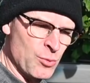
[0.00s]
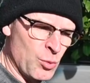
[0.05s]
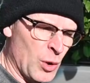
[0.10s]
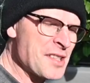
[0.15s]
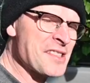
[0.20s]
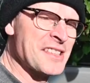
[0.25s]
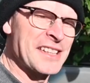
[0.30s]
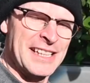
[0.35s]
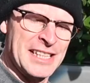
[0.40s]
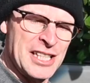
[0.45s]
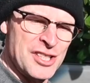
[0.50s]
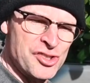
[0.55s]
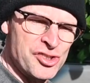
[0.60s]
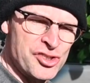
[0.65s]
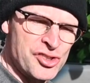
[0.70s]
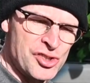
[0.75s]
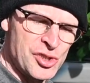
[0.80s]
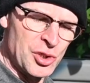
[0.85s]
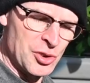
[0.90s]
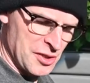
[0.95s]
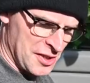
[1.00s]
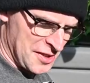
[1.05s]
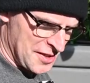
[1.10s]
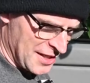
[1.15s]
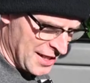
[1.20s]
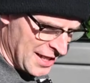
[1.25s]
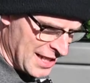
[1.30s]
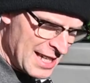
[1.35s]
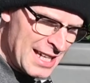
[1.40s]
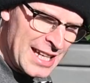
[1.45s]
once again ensconced
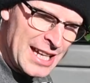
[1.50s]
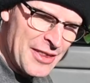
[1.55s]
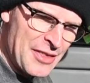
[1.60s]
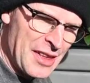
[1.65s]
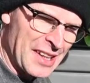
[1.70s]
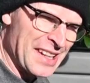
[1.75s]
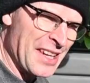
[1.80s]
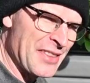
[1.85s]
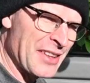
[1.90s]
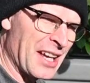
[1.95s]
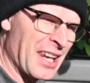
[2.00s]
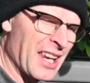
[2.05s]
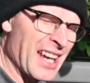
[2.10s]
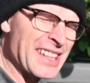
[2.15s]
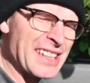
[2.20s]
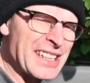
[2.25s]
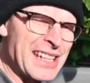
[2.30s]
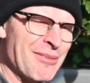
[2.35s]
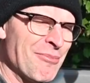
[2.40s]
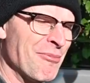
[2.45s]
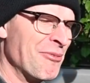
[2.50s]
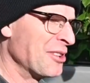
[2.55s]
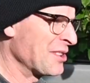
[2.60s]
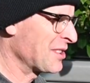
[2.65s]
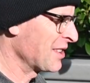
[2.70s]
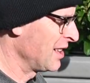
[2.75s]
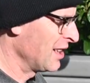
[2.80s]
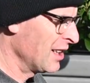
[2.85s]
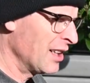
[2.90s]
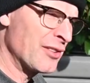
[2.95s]
in the leather-clad comfort
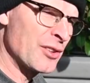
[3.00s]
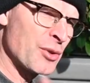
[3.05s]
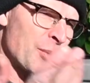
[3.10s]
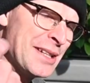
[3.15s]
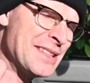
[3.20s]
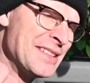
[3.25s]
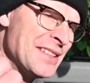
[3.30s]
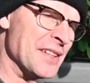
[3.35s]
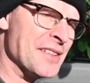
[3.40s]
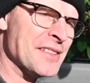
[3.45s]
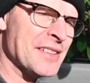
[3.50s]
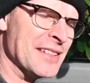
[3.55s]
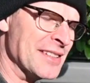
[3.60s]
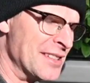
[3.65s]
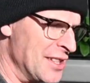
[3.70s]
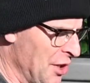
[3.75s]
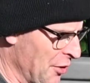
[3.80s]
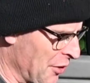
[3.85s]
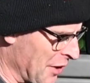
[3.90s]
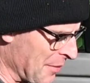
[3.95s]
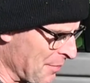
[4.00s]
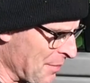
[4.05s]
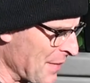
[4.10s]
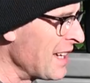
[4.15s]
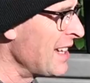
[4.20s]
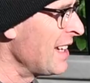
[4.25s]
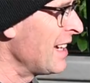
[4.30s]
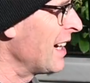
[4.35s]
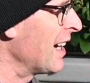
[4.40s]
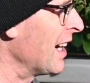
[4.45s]
of Quentin's interior.
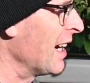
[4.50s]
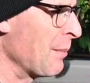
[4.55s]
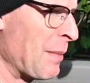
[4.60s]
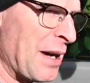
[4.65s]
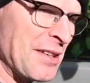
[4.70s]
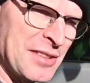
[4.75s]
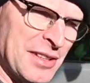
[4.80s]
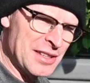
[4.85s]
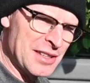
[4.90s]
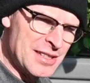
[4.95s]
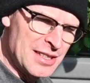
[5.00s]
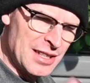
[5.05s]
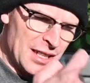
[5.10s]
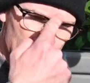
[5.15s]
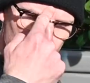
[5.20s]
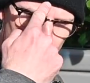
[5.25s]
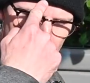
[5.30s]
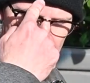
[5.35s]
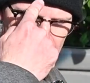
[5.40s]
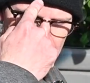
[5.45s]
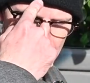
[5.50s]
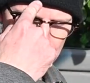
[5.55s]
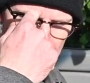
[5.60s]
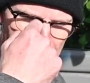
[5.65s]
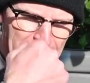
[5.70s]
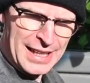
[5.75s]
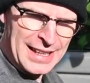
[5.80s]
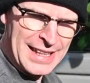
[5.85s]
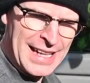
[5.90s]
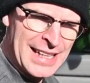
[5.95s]
As tell, I'm wearing the
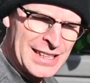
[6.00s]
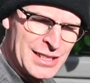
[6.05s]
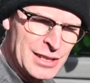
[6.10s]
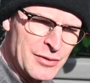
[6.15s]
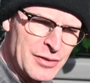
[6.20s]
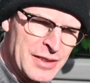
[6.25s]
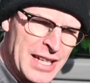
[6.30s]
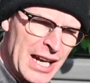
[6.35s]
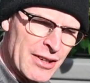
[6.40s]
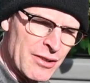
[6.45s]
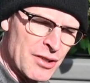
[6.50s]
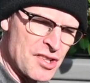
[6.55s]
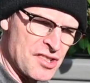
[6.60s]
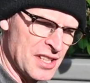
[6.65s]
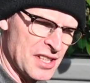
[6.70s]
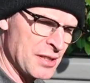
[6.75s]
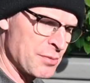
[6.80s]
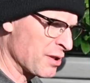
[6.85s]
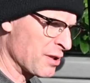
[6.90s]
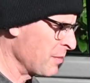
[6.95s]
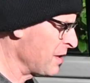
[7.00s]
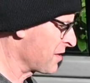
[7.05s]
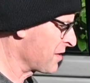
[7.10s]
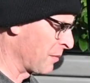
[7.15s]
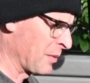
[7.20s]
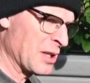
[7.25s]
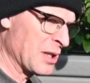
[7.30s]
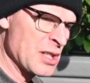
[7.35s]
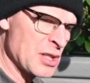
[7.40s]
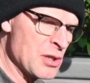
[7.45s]
black hat of garage in this, which means
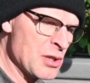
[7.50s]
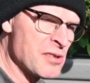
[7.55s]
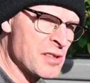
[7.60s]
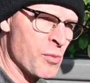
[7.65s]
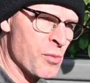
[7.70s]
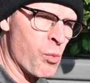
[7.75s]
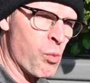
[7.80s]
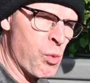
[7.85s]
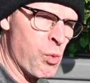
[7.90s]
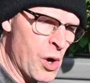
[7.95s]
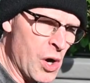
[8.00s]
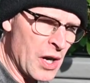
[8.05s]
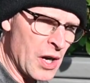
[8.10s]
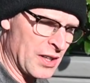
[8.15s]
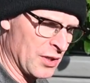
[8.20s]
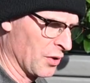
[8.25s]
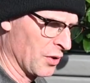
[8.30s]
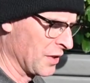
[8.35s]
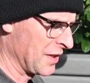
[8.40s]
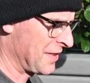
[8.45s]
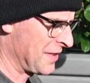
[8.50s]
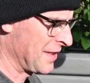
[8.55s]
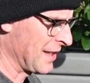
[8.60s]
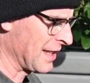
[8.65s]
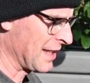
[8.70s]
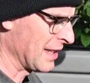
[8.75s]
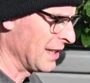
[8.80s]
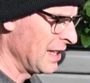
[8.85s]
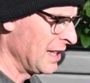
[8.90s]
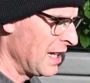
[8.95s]
I'm going to do some work on this
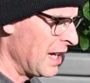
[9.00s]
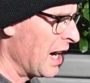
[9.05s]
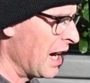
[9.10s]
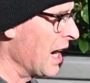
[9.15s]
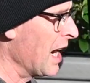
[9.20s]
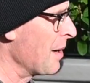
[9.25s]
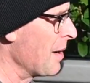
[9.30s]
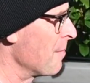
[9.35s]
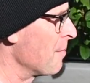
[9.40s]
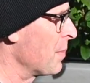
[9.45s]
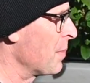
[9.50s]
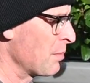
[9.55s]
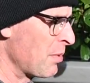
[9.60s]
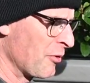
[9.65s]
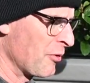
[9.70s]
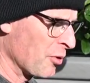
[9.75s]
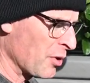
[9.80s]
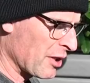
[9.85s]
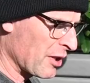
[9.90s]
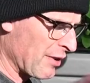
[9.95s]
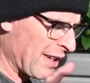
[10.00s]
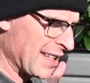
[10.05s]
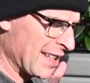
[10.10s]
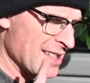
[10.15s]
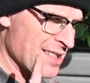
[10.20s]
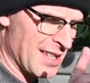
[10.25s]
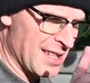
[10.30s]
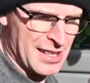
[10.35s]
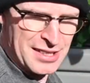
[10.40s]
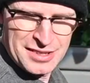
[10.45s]
thing. But before I crack
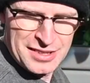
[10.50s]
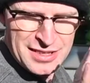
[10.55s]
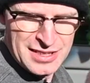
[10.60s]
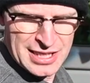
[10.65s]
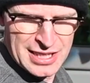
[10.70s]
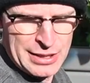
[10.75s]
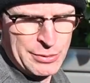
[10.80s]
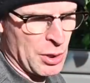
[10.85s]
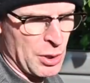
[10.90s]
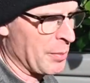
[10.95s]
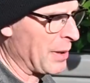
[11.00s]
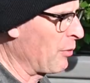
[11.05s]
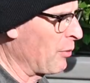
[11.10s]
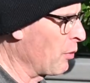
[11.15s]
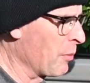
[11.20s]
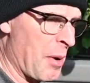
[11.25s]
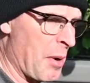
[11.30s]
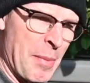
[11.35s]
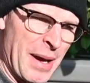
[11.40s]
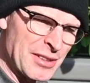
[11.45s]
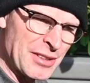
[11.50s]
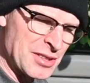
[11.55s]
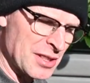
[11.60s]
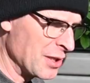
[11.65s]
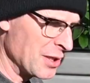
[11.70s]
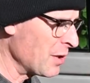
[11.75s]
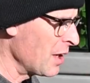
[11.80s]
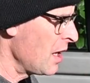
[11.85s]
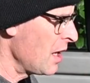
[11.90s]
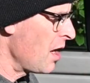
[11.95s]
into that and tell you all about what I'm about to
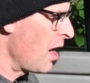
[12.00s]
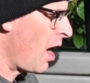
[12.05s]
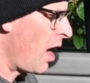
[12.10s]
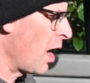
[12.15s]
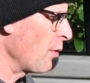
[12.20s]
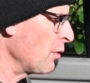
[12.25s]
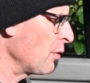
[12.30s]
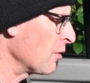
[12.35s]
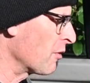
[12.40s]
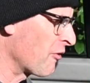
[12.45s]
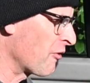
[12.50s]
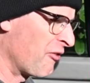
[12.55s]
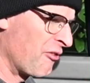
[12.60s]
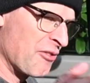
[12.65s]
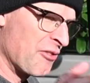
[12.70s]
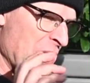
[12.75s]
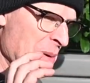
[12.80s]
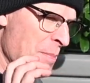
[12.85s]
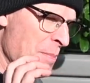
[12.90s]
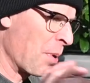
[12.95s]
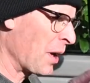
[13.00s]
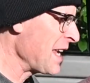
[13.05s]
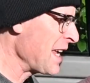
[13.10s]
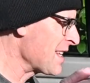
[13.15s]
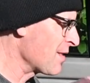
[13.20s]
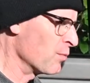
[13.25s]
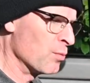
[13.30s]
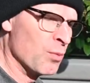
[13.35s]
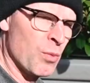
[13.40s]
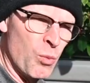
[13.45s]
do, I will complete
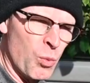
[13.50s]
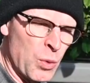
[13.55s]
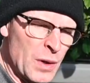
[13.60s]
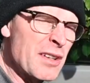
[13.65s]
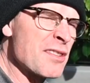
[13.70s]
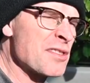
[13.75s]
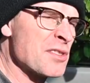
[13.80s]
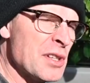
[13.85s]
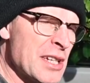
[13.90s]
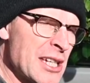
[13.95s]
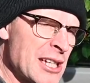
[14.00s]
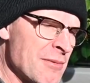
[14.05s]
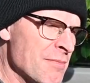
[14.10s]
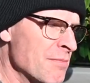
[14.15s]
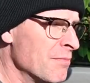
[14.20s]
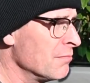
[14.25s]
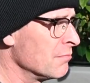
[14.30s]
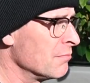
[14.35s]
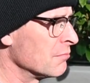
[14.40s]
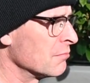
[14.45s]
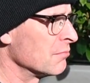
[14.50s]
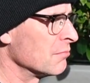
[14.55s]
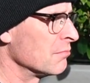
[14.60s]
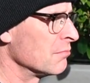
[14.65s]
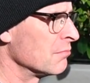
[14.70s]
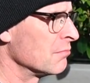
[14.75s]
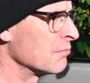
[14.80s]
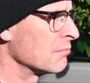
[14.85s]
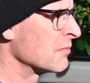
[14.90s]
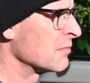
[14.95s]
what I was doing
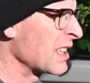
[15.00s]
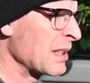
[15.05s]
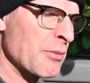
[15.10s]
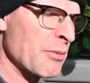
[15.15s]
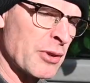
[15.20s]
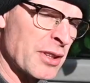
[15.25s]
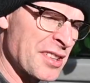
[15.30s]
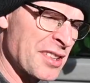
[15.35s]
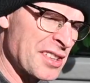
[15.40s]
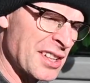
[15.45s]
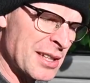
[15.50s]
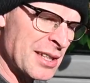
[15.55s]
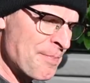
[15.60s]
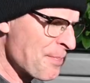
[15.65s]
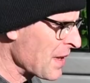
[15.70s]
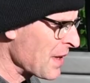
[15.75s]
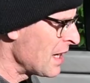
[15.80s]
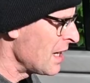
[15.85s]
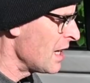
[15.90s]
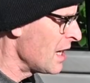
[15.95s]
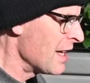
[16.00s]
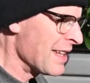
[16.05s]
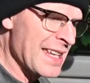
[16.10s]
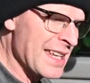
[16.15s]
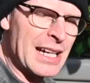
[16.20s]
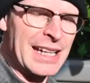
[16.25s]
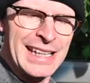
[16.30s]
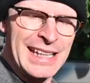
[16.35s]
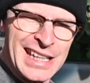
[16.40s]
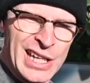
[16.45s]
the day before yesterday.
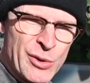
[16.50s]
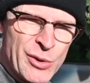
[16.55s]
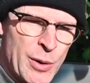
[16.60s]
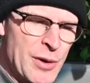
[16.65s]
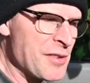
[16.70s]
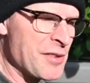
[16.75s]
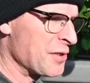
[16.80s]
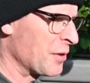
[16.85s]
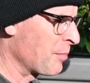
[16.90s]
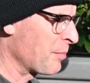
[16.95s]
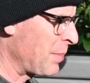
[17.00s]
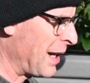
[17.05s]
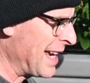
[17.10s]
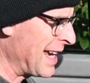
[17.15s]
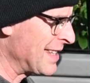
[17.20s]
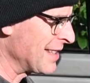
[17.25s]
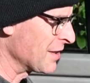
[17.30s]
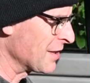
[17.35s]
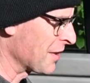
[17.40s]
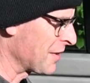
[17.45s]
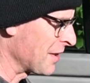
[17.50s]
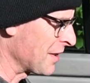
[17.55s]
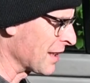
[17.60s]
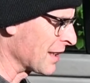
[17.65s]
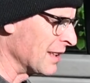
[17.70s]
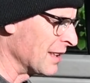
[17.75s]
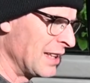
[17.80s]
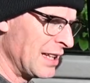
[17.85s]
Yeah, getting quotes on painting this thing.